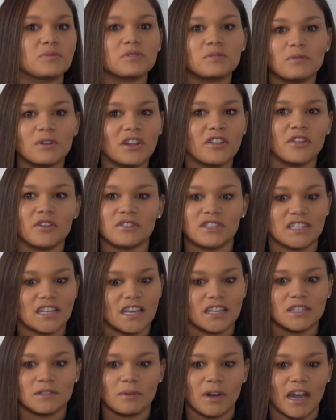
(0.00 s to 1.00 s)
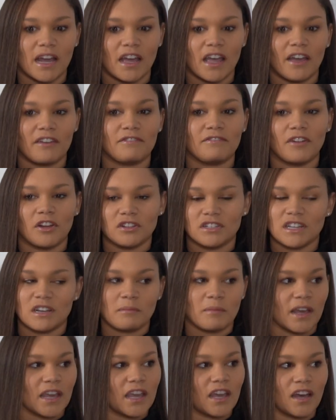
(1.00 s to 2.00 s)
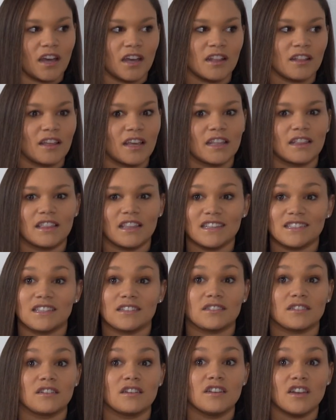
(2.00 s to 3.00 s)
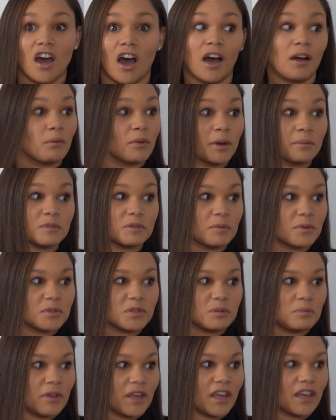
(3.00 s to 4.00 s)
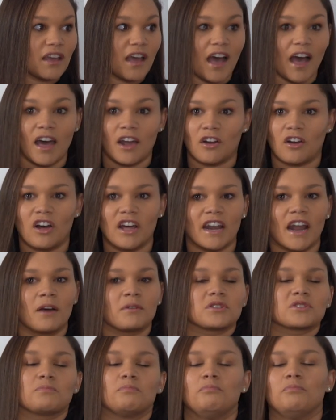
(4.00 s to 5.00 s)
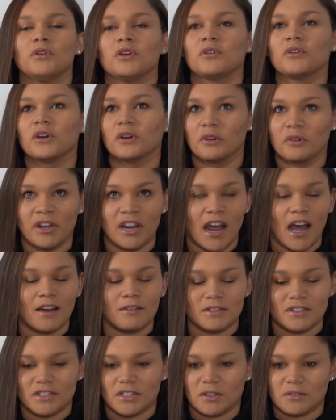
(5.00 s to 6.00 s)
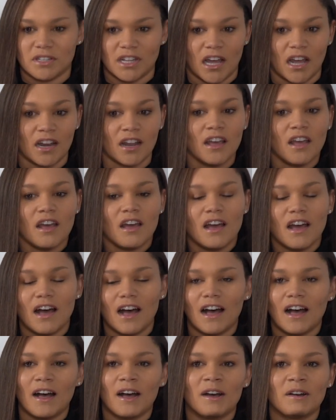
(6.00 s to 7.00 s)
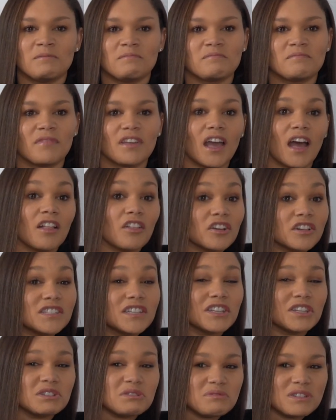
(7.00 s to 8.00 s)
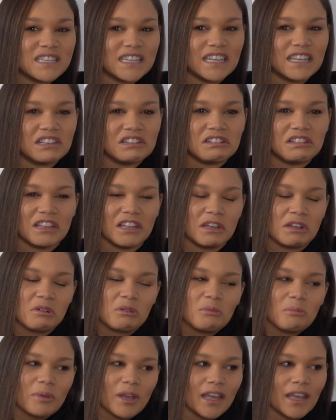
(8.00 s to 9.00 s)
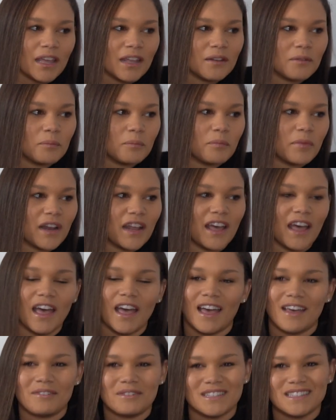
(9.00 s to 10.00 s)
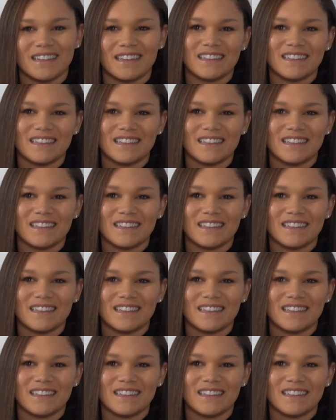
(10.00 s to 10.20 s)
was one of those things where I felt it in my gut, this is not where I'm supposed to be at all. And I was boo-hooing. I was so sad. I looked at UT a little bit, but I was